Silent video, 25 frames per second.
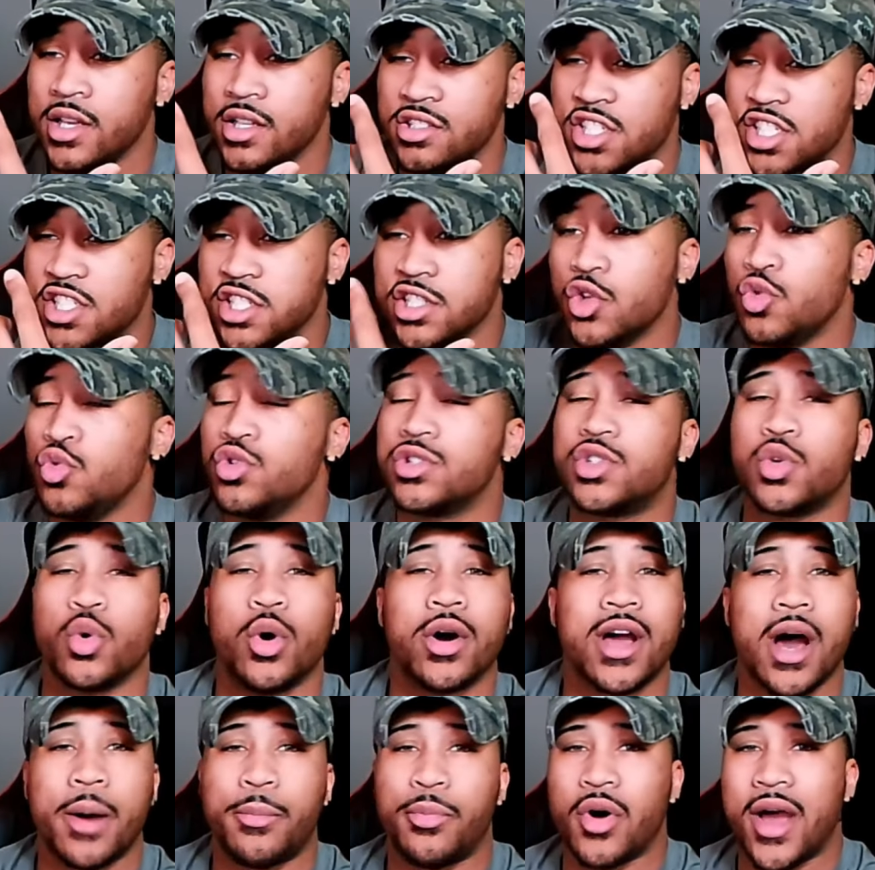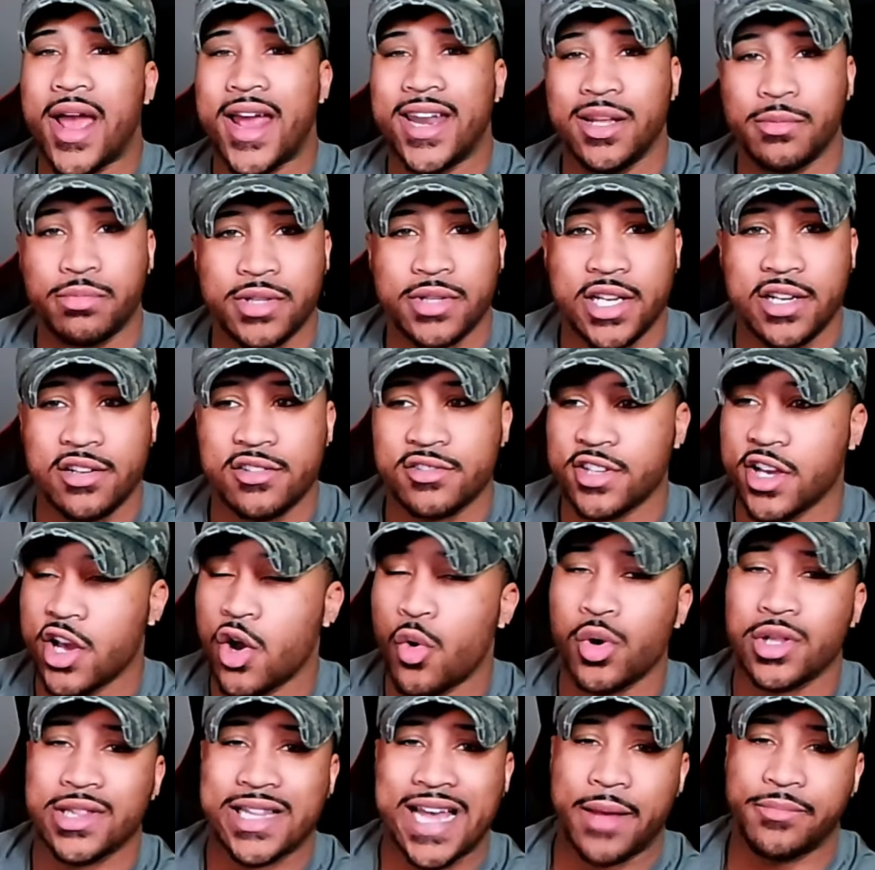Just lose to a couple Eddie players and
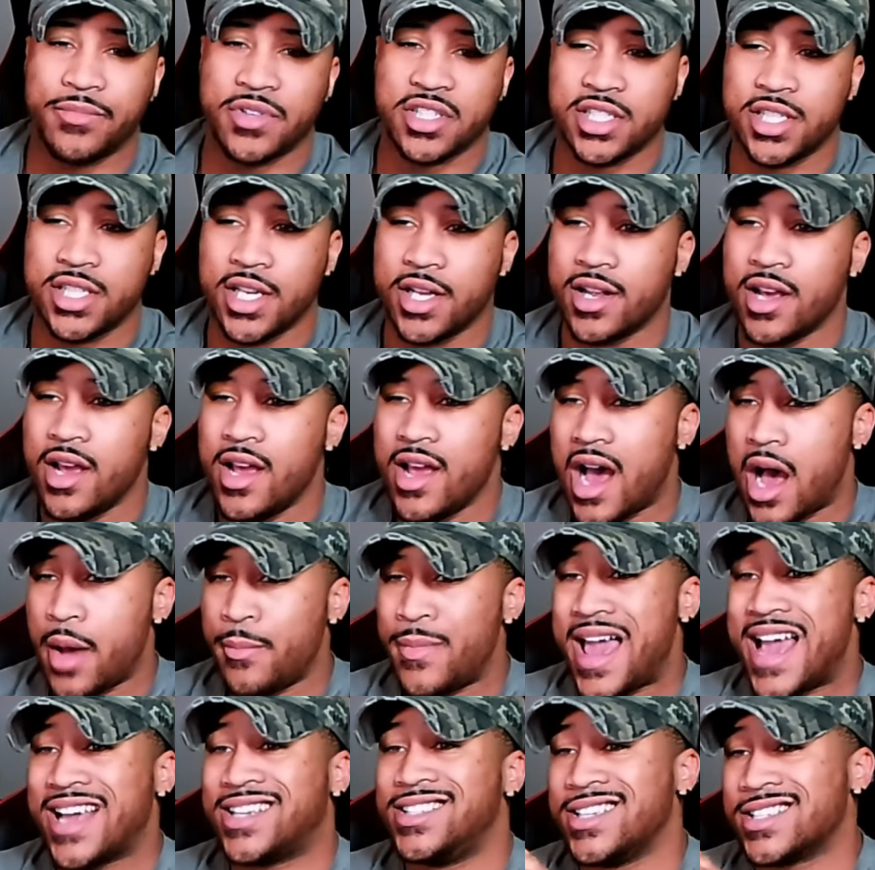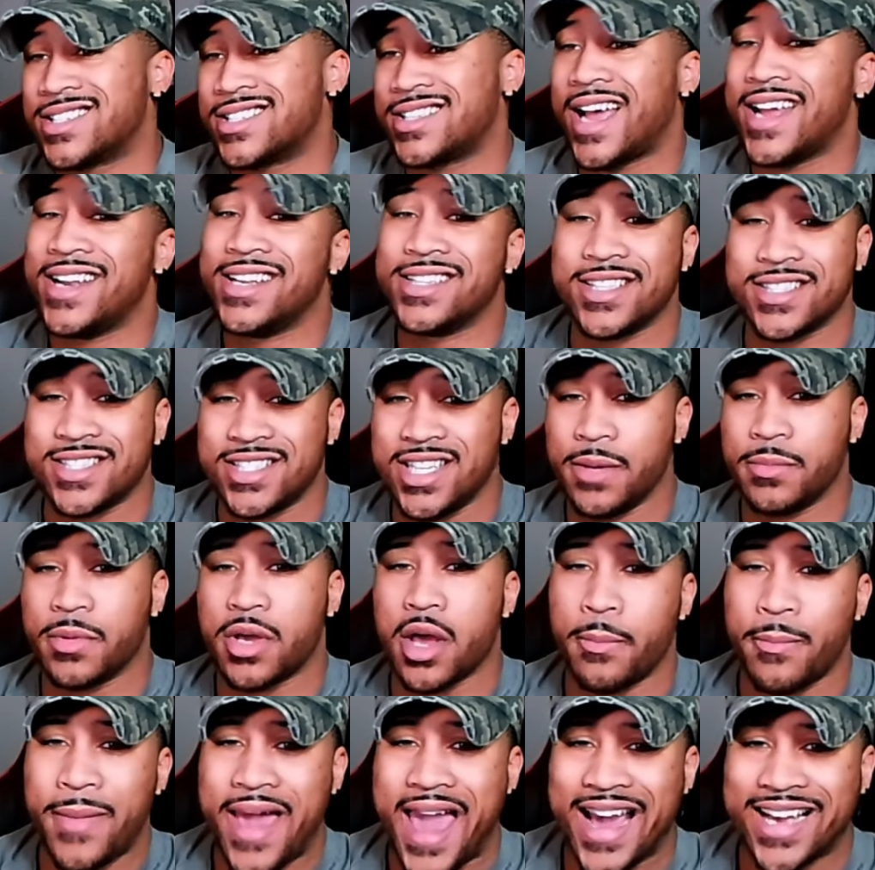go and lab the shit. I'm actually excited to see him
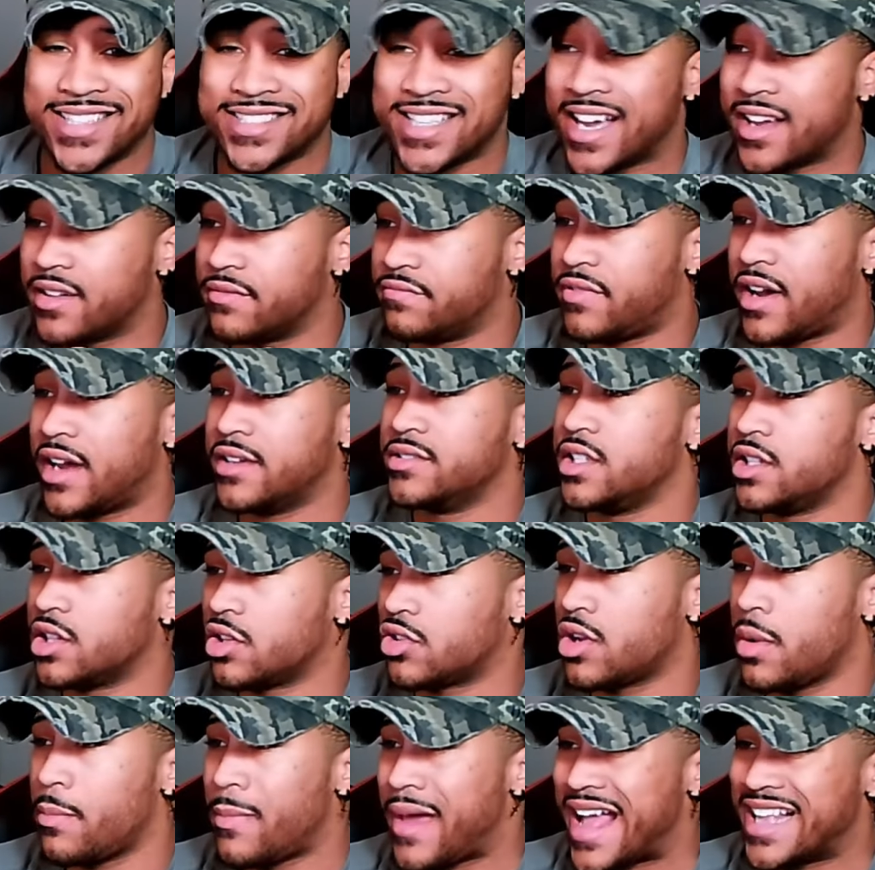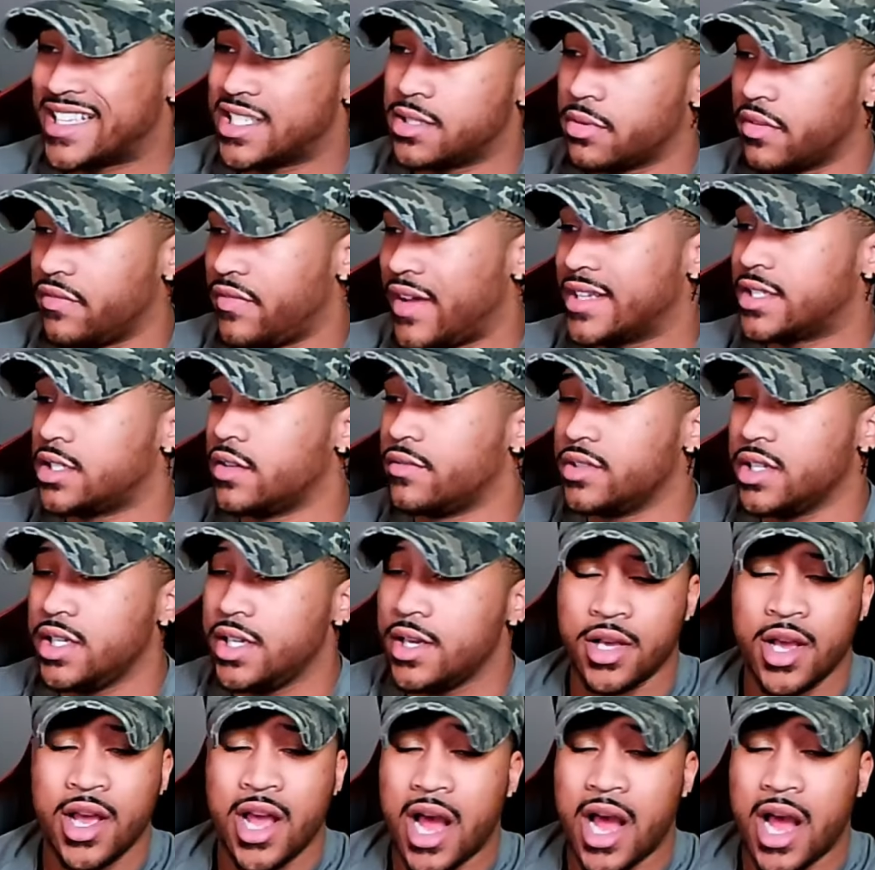come back because I can finally learn the matchup effectively.